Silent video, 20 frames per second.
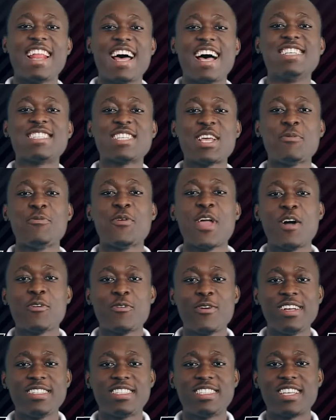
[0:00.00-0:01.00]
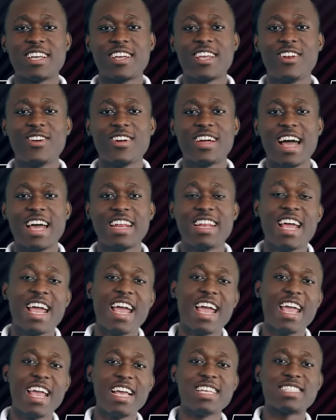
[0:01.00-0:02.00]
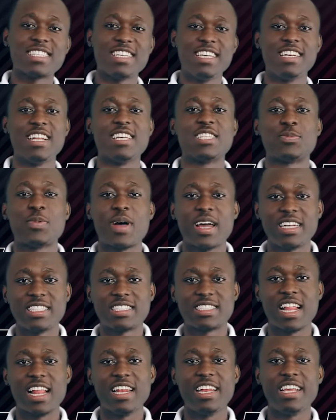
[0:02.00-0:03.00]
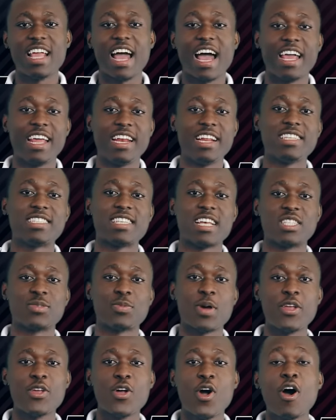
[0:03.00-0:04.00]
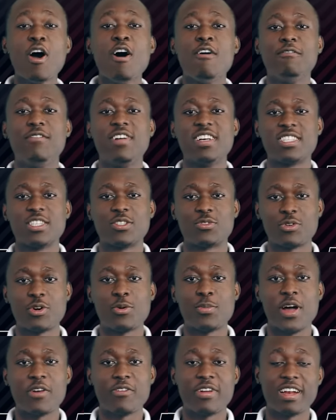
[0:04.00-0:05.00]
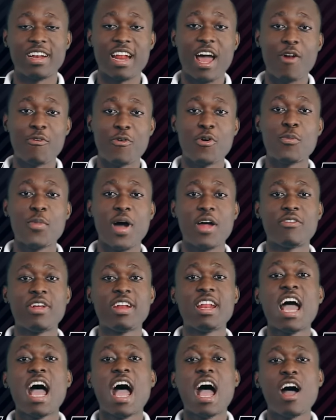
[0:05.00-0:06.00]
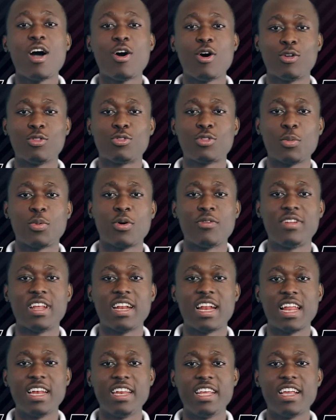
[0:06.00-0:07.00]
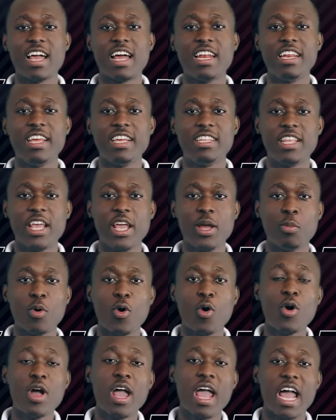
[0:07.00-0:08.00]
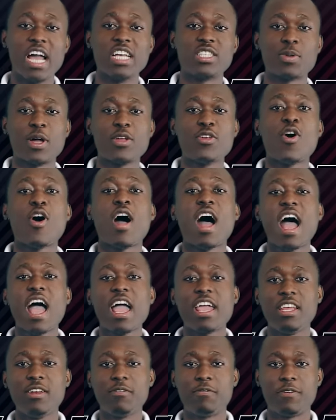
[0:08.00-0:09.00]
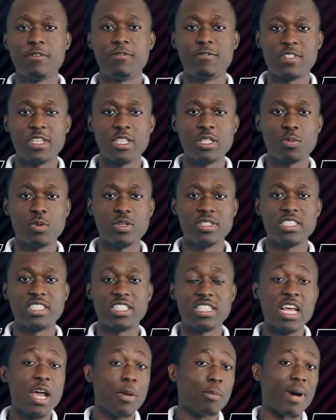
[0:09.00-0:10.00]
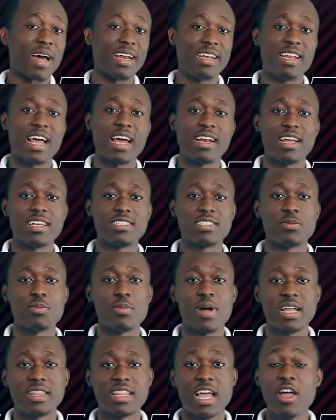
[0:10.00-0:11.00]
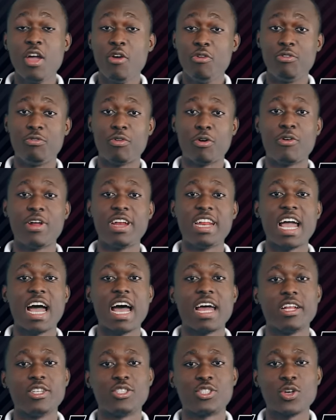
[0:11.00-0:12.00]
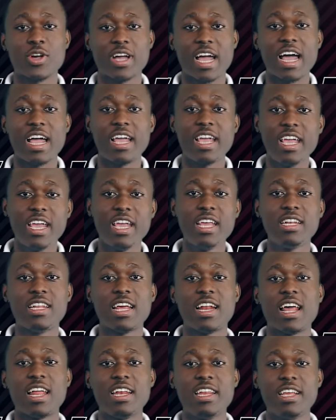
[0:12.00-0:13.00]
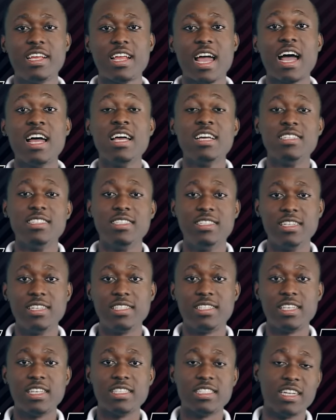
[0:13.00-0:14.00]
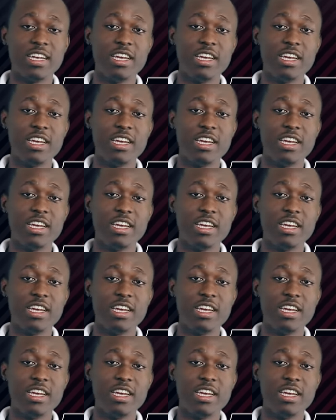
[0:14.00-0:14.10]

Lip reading: last game we are going to take a look at is in the Spanish La Liga. It is Espanyol versus Real Madrid. Now, Real Madrid are on top of the La Liga league table. Espanyol are in 15th position, but that doesn't matter. We've already had a shocker in the La Liga this season.